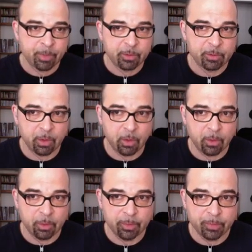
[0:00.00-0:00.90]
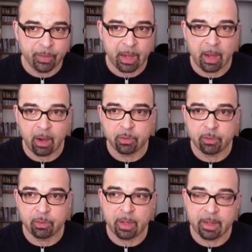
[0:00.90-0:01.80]
So how
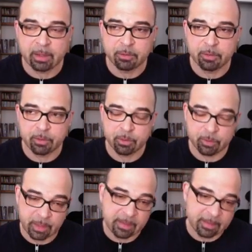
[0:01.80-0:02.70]
do I introduce that?